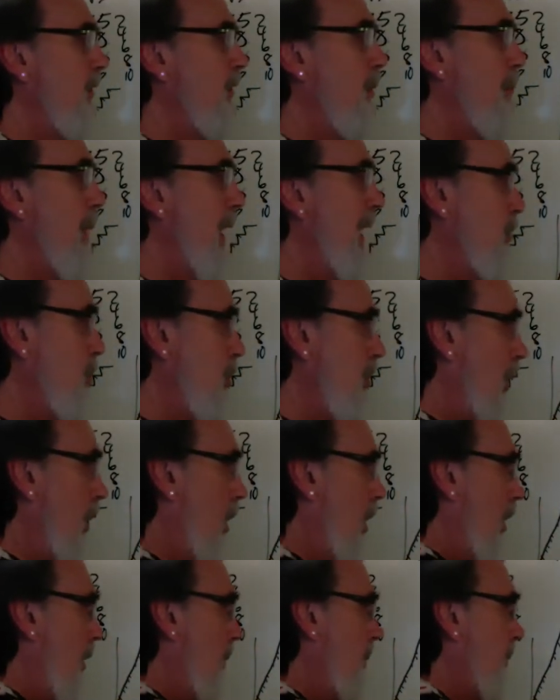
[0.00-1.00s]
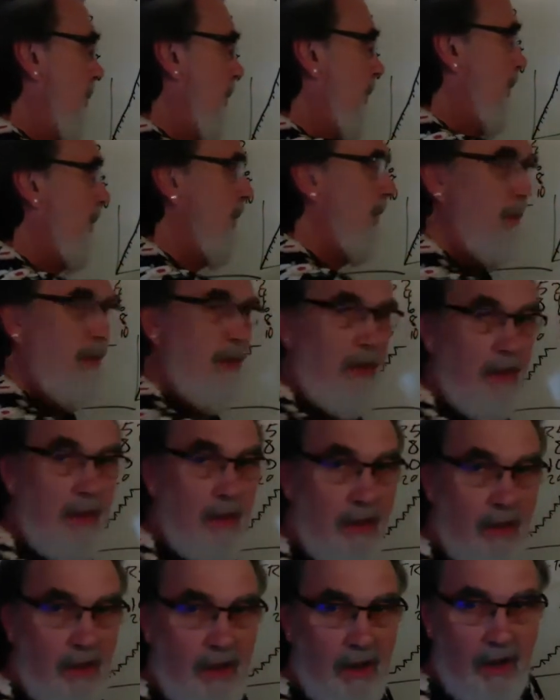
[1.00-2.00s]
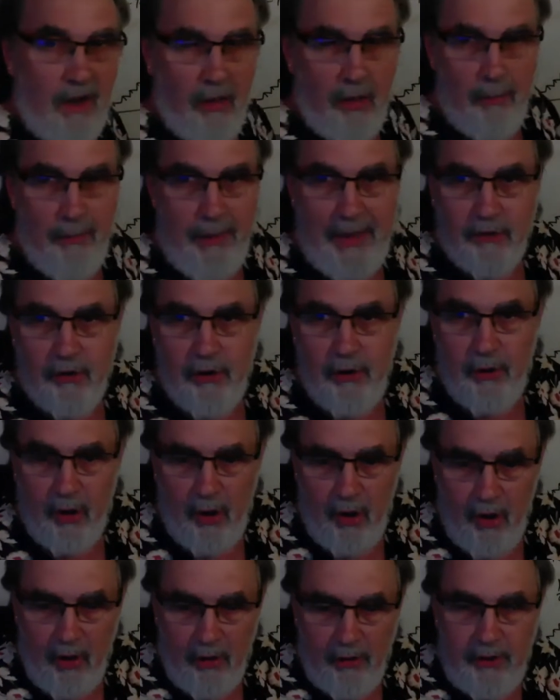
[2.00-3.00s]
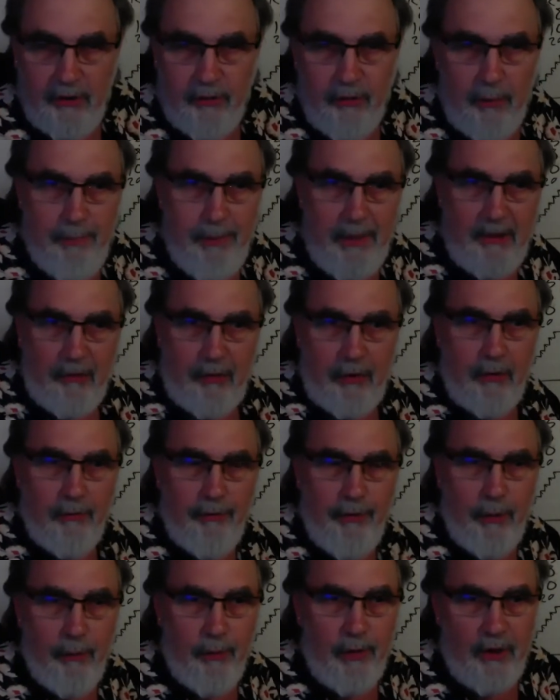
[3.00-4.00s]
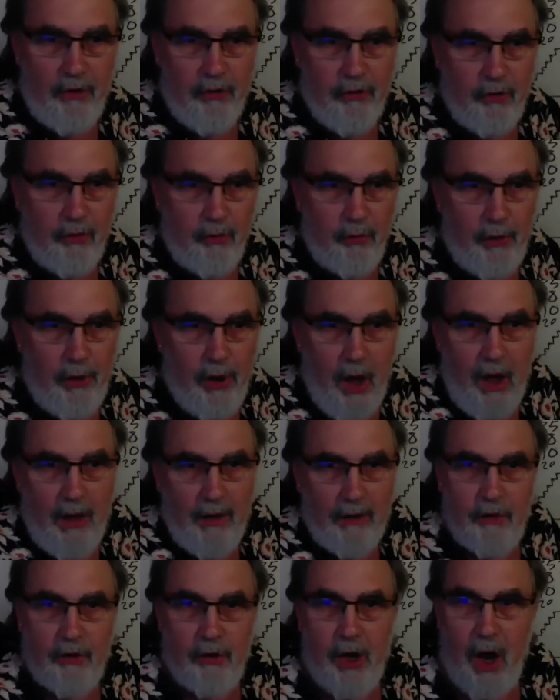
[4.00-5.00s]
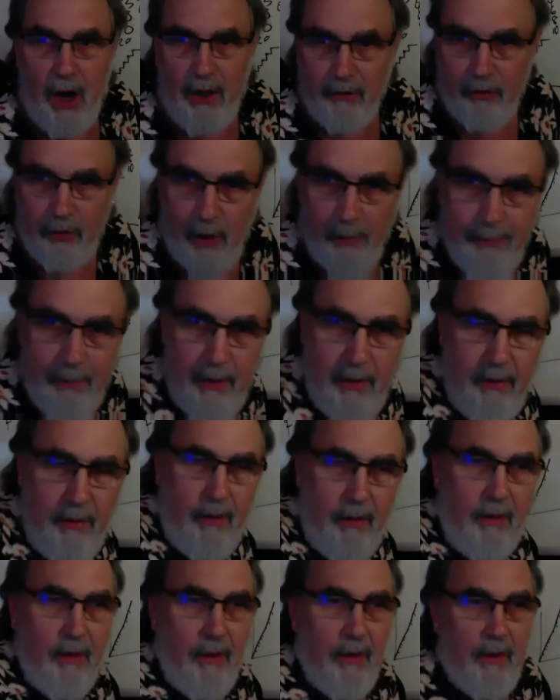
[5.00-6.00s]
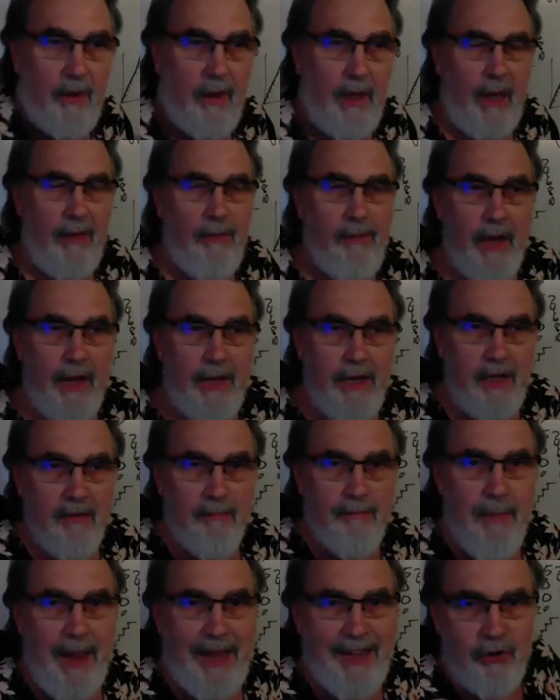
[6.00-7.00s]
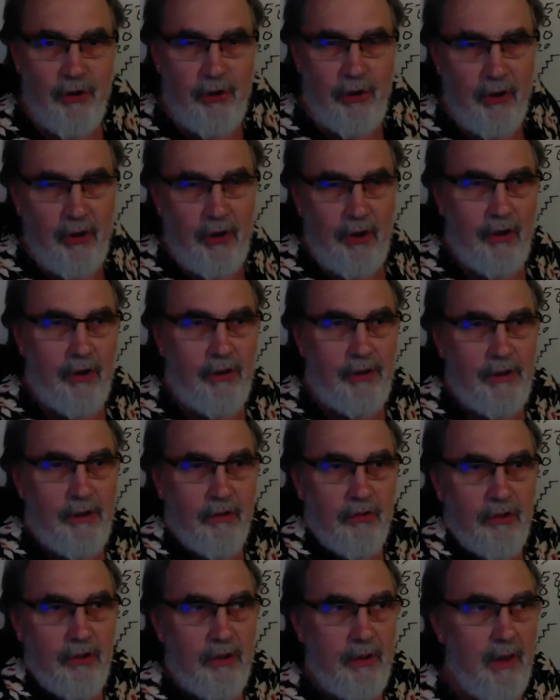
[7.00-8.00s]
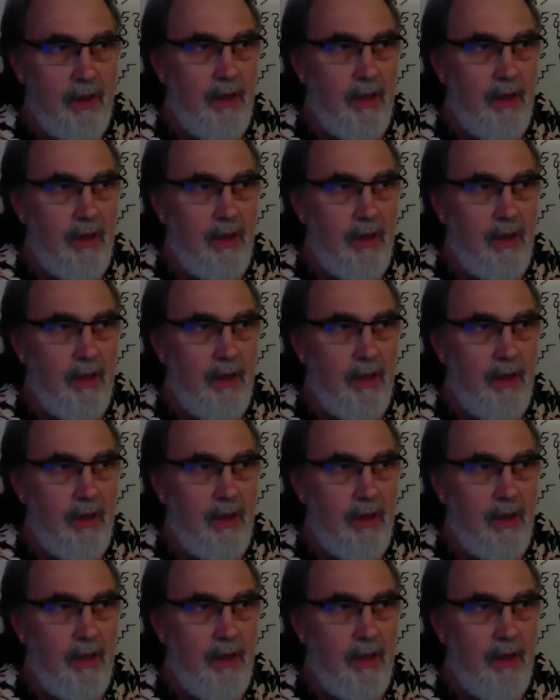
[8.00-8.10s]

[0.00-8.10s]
the matching law. Now, the matching law is a basic foundational knowledge concept. And the idea of matching law is that